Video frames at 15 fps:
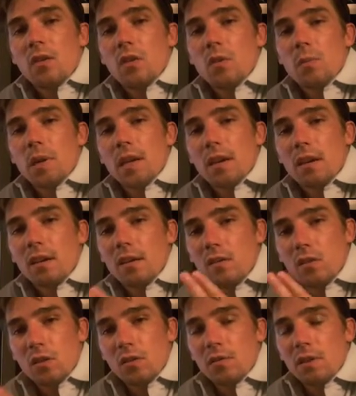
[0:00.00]
you pick
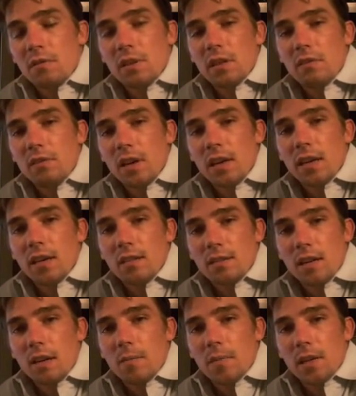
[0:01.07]
conservatively financed
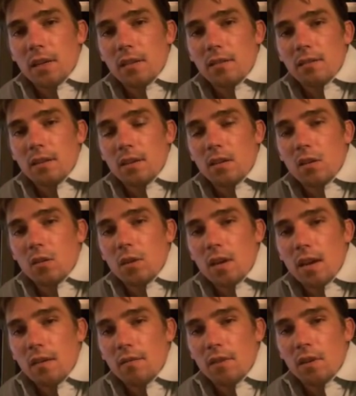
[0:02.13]
companies that don't
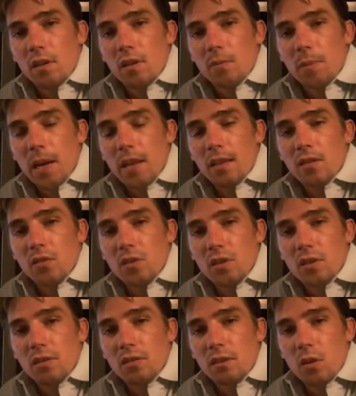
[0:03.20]
have their balance
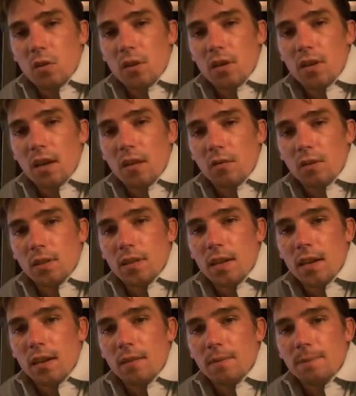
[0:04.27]
sheets loaded down with
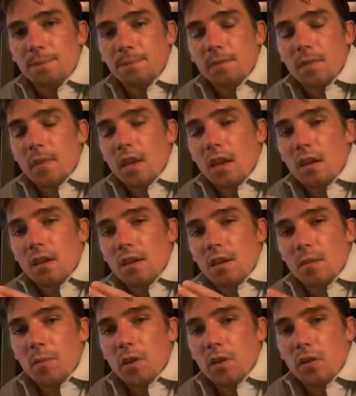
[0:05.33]
debt.
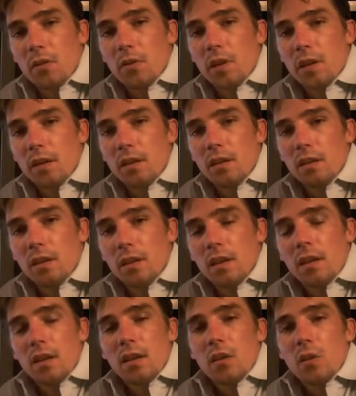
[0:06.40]
Number three,
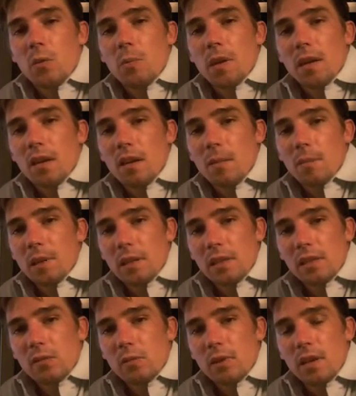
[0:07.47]
you pick
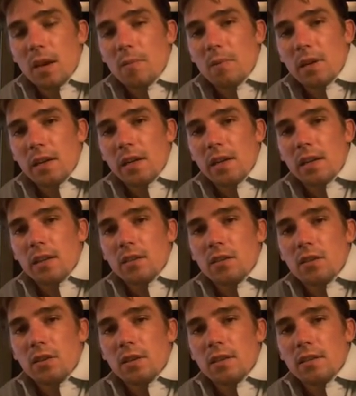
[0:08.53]
companies with operating
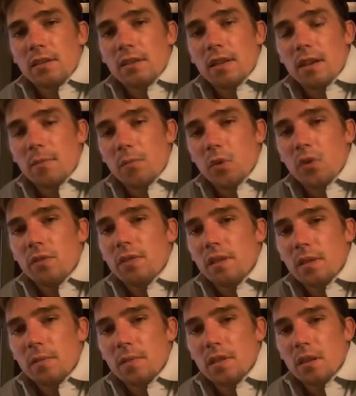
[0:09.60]
histories that have proven
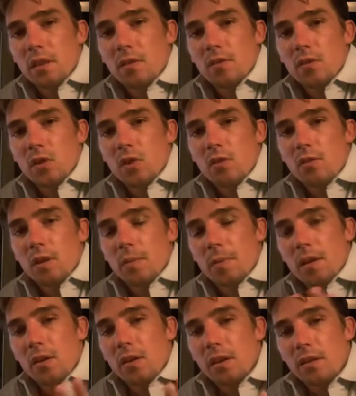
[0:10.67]
themselves over a
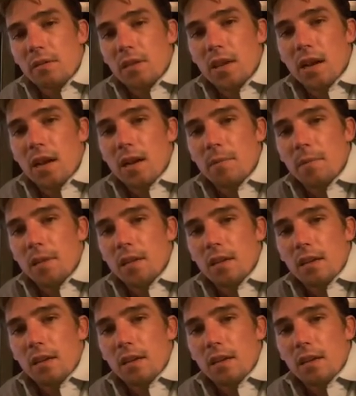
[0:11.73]
period of time.